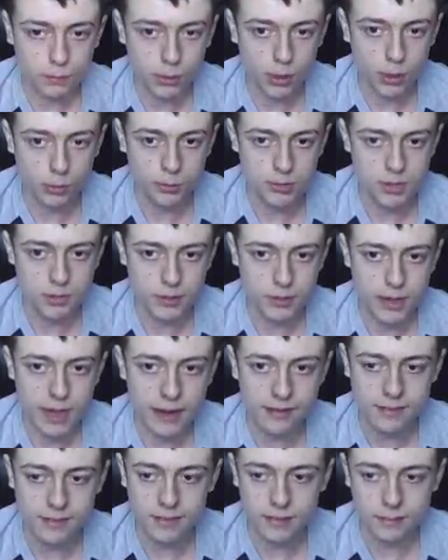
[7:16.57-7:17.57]
long to get
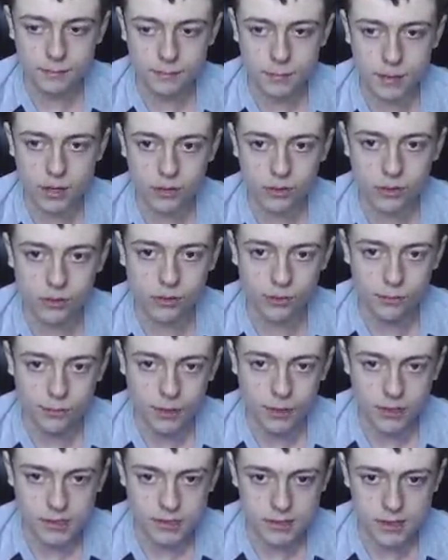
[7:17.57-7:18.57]
out.
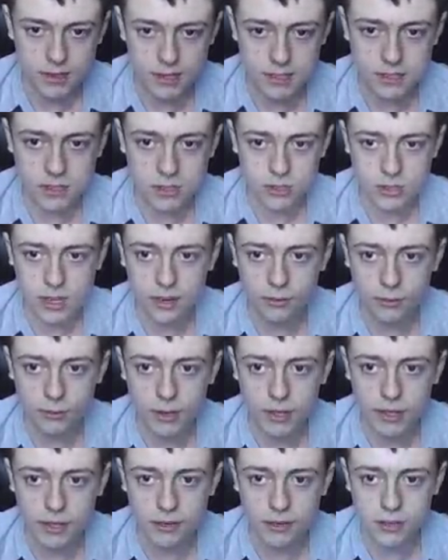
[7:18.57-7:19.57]
This is just getting
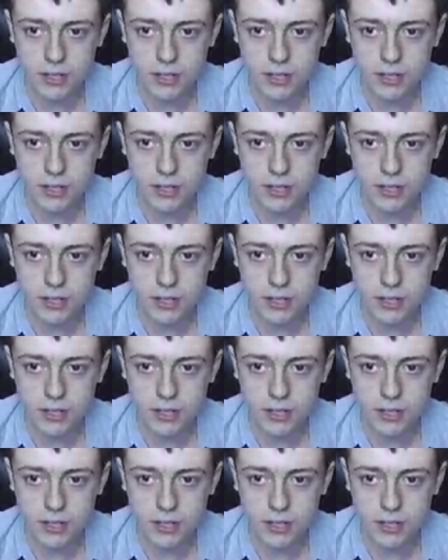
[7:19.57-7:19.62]
really